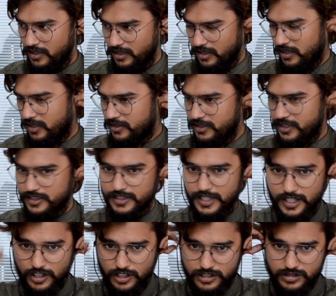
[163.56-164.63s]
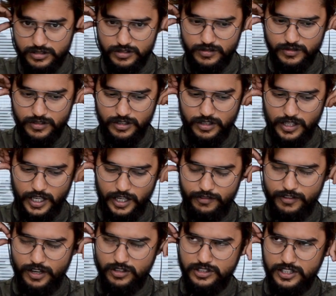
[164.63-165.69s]
and this side also. And
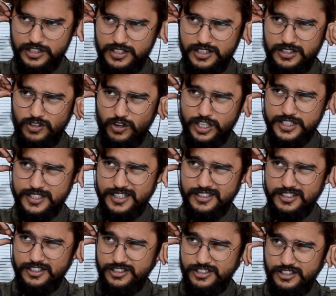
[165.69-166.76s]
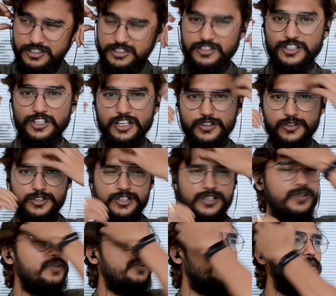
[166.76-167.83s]
wow, that's the noise cancellation is really good.
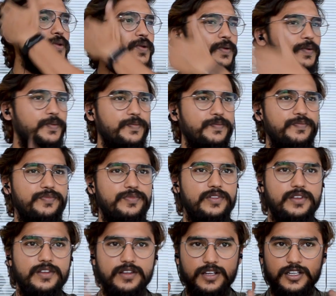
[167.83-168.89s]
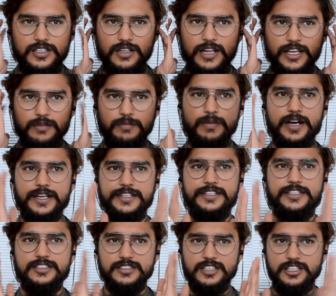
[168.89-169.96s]
It's like my
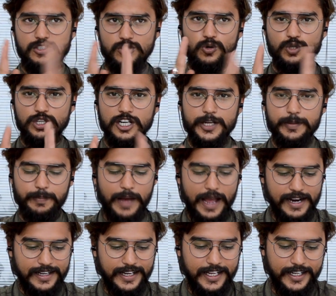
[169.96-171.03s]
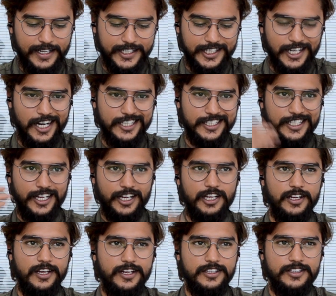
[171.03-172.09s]
ears are totally packed and I can't
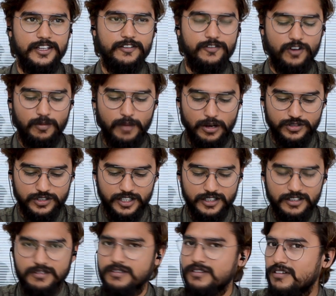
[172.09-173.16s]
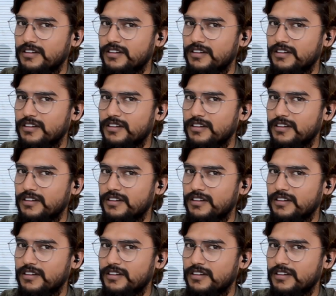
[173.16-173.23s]
hear anything from outside,